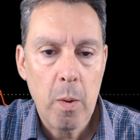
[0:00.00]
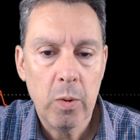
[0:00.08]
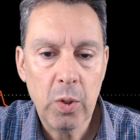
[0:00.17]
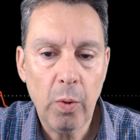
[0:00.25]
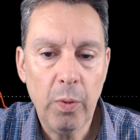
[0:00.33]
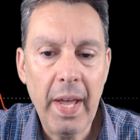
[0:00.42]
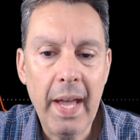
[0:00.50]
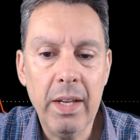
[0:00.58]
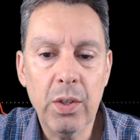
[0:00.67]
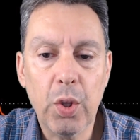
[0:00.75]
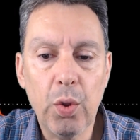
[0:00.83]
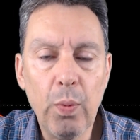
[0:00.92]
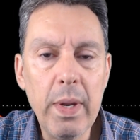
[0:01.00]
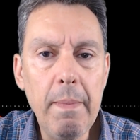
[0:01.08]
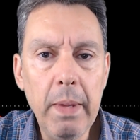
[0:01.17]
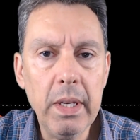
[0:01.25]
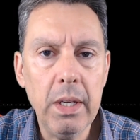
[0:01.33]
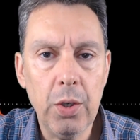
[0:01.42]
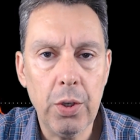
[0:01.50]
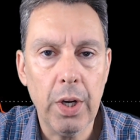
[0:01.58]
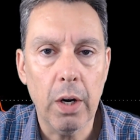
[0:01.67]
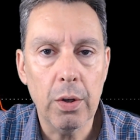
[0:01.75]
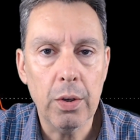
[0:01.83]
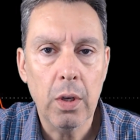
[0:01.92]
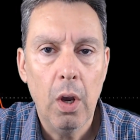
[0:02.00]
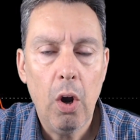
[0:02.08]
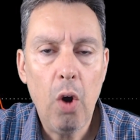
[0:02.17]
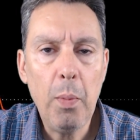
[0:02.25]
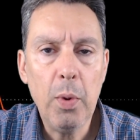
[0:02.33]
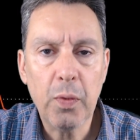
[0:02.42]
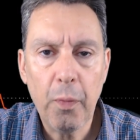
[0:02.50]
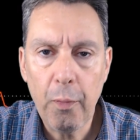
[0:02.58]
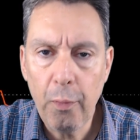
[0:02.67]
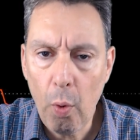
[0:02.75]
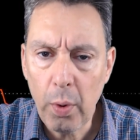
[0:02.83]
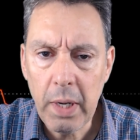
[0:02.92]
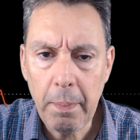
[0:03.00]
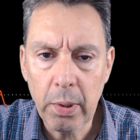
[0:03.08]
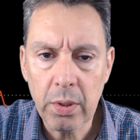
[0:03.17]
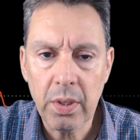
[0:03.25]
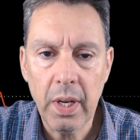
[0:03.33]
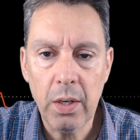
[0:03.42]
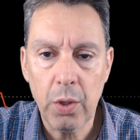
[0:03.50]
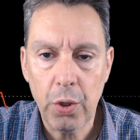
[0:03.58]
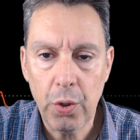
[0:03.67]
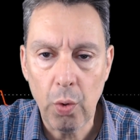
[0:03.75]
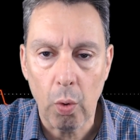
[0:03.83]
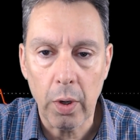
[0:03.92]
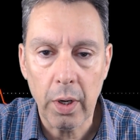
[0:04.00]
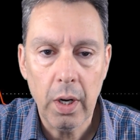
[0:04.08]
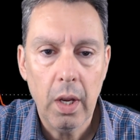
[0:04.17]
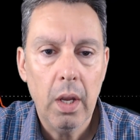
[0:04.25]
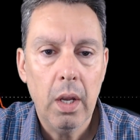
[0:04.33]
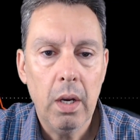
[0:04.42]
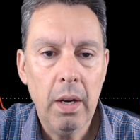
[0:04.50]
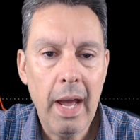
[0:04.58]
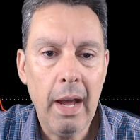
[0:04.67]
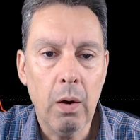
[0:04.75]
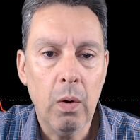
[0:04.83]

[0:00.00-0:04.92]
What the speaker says: So that is 3 million shares, almost 40% short. Now,